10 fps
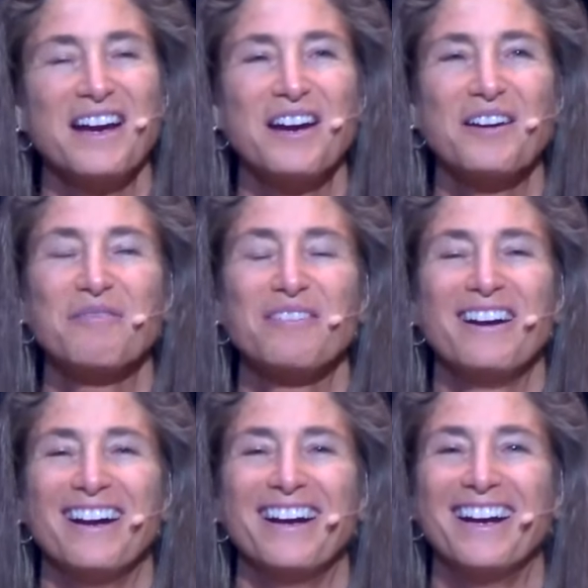um,
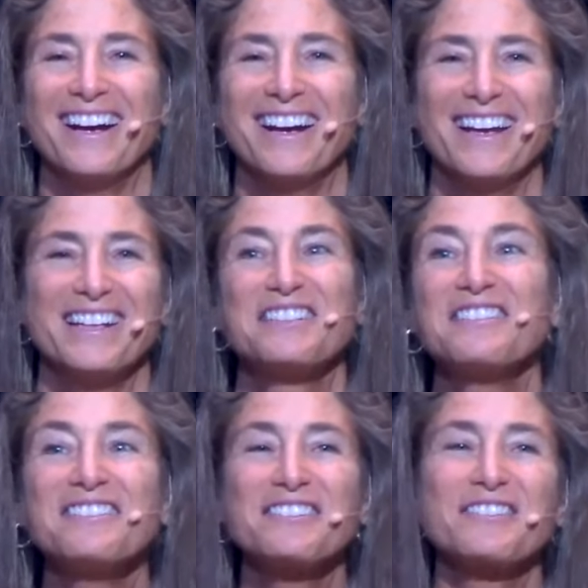it's
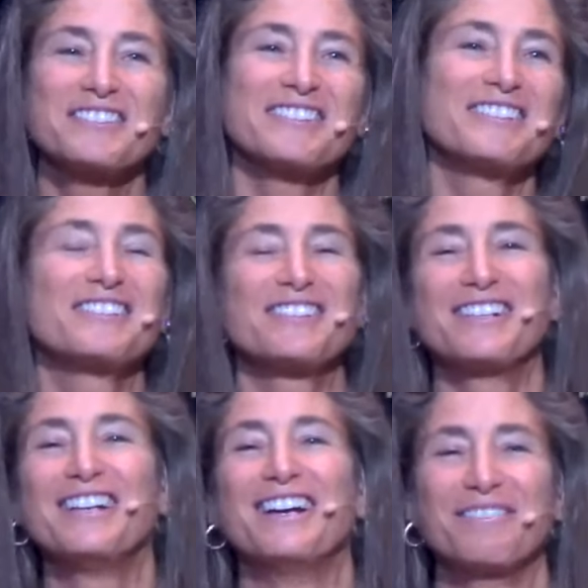easier to say
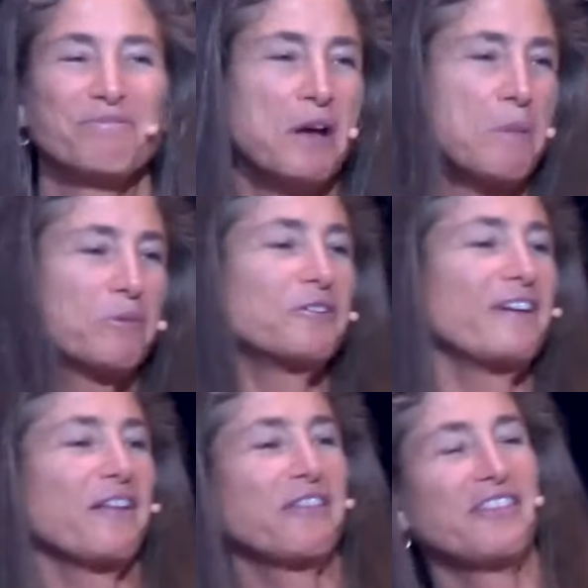she, put her
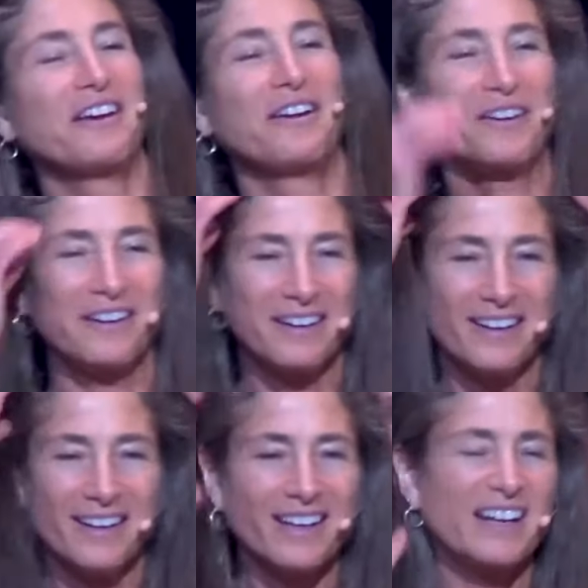out there,
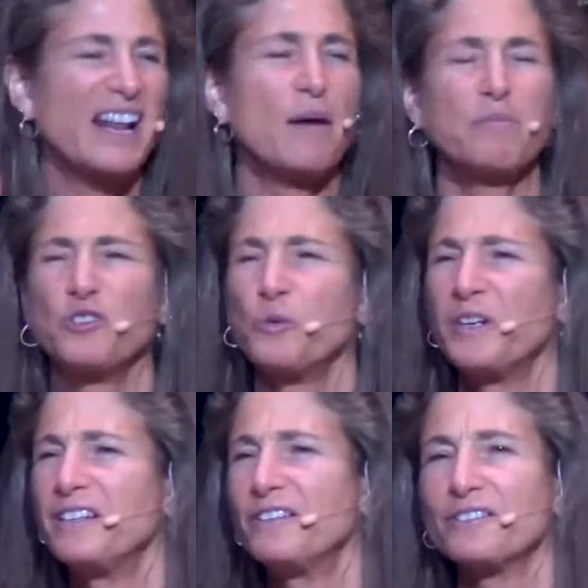and it happened
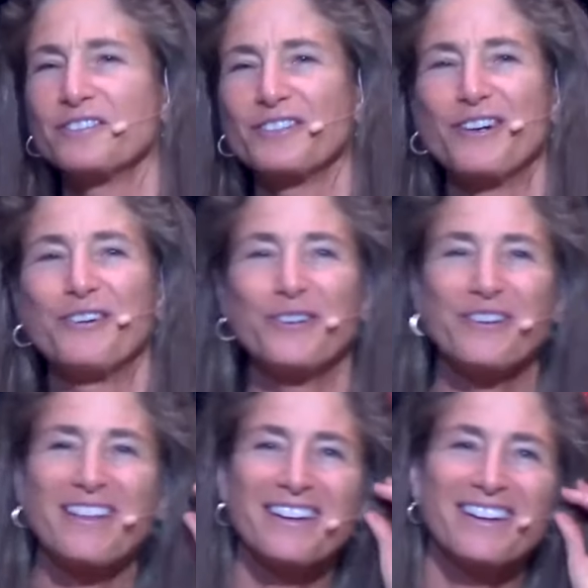20 years ago,
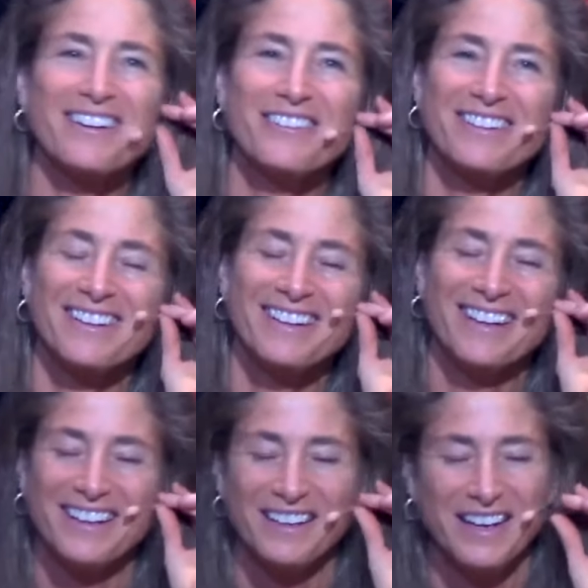that kind of thing.
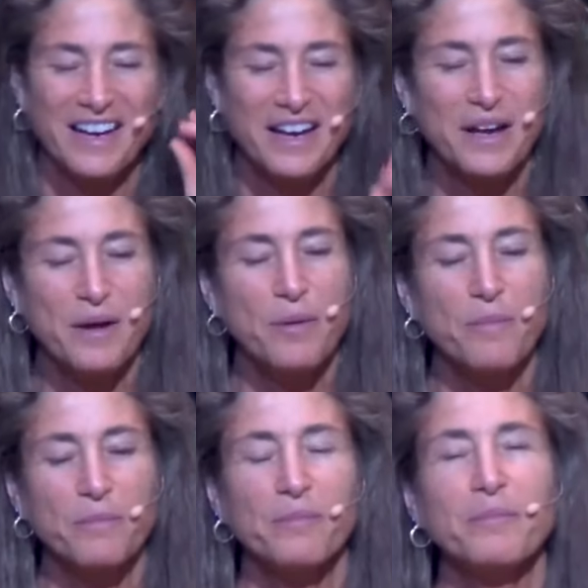
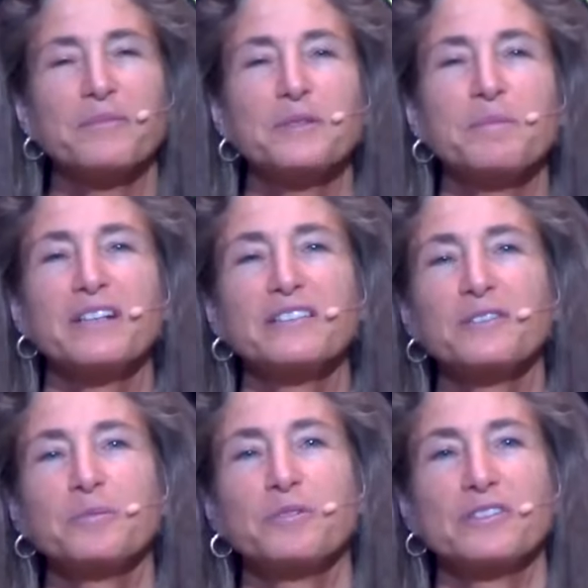
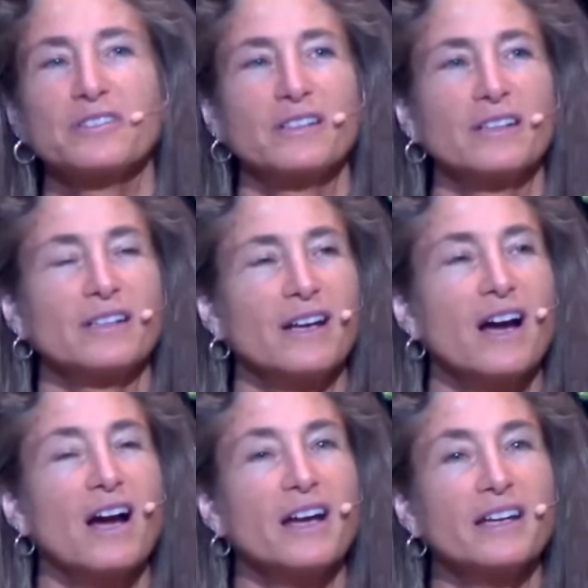Special person,
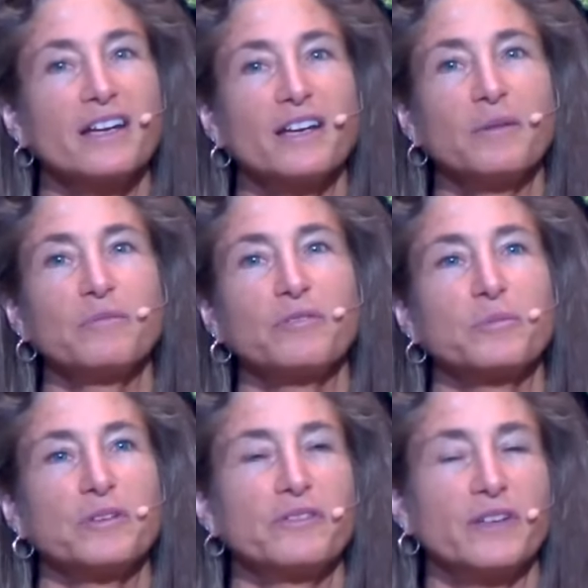I came
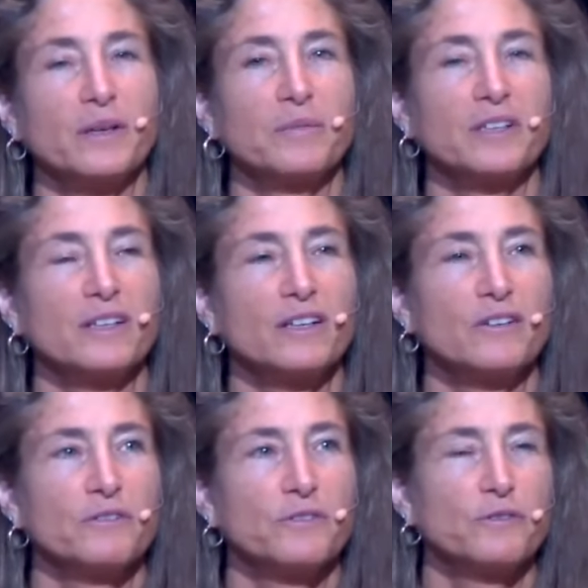from a family
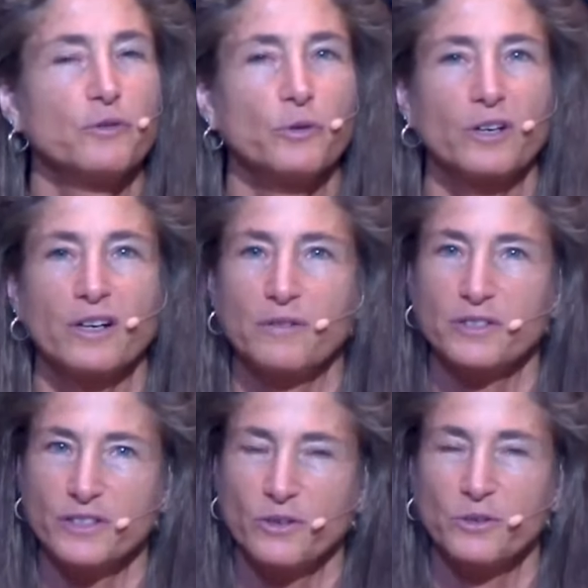of 4. I
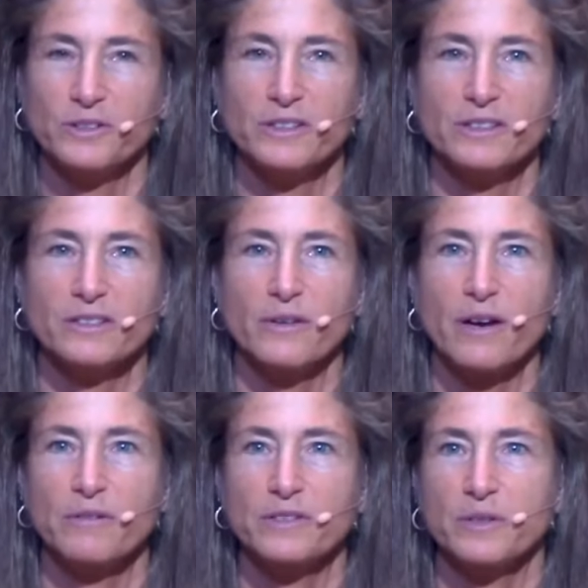was the oldest, so
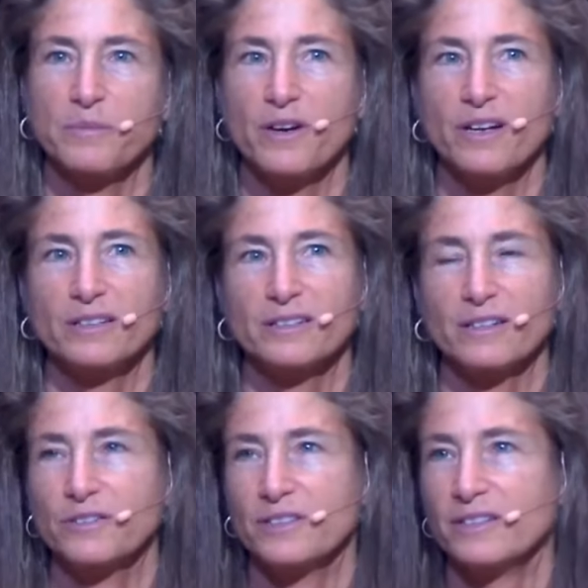I was the boss.
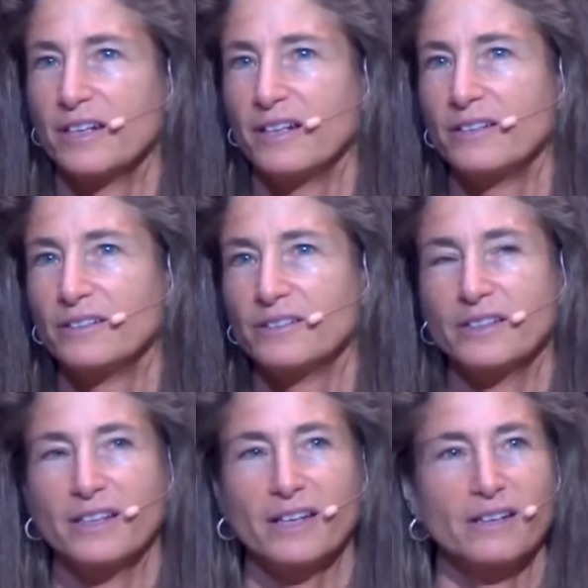I was entitled
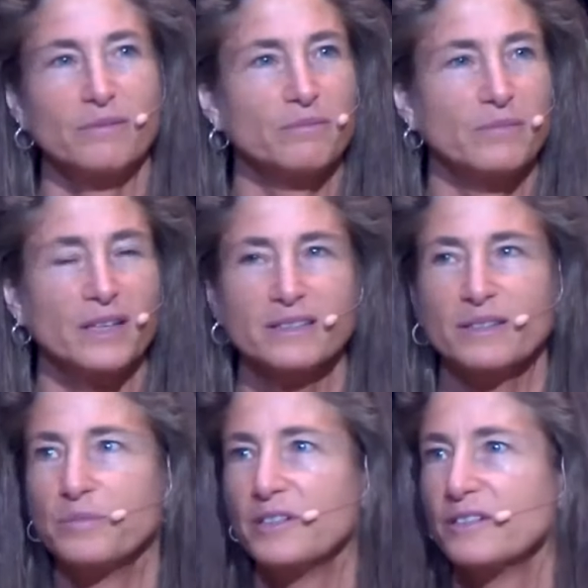to get my
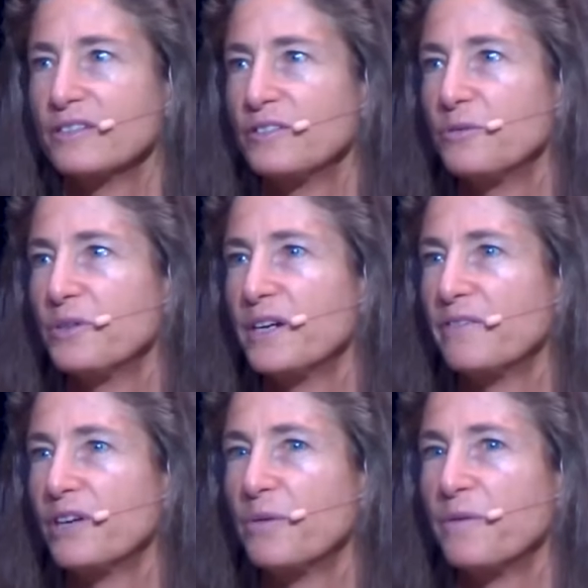siblings to do
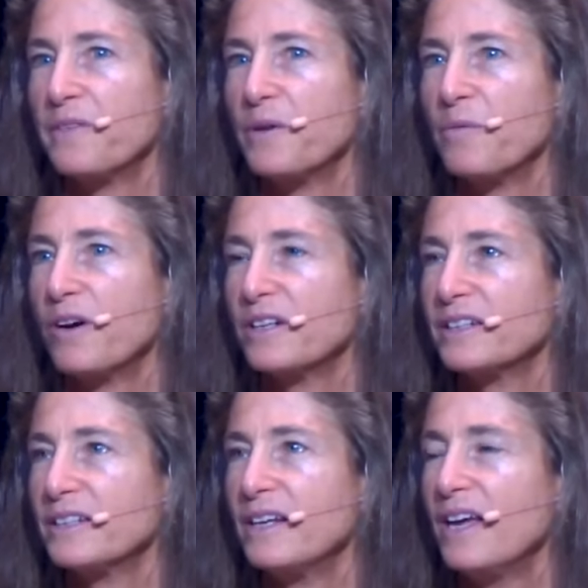whatever they
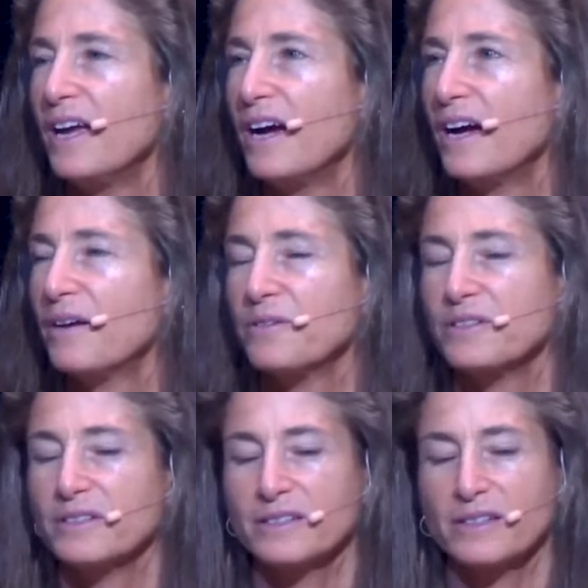wanted. I
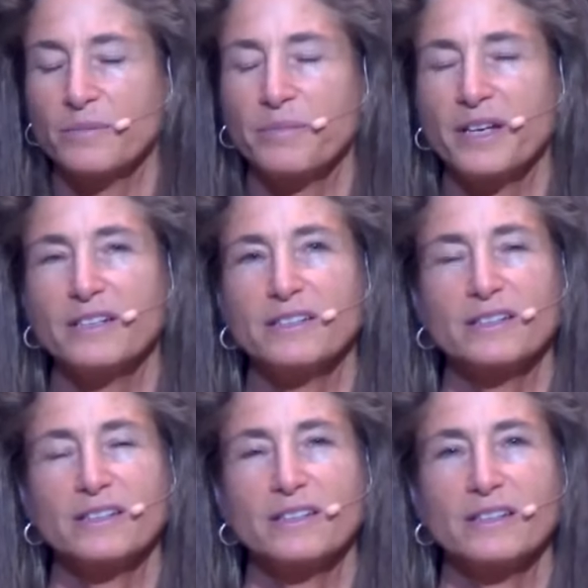was
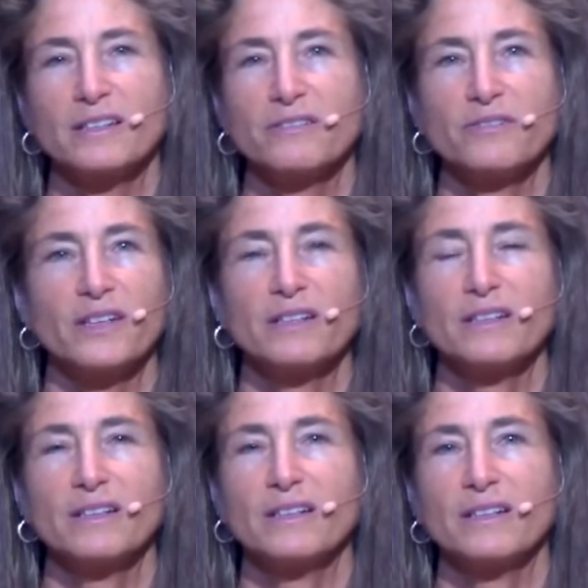impatient and
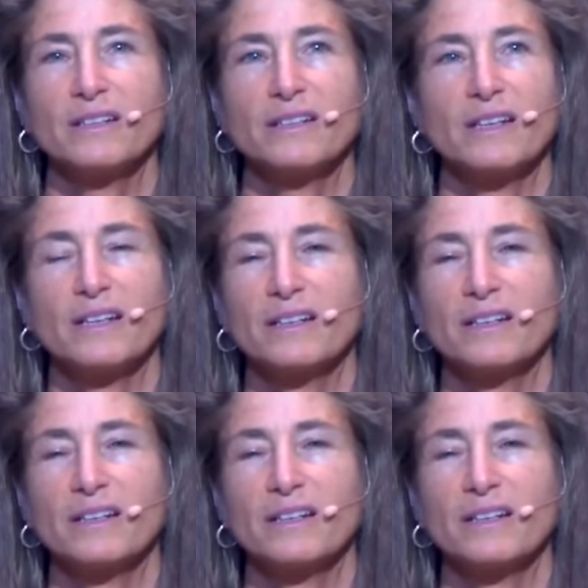offended and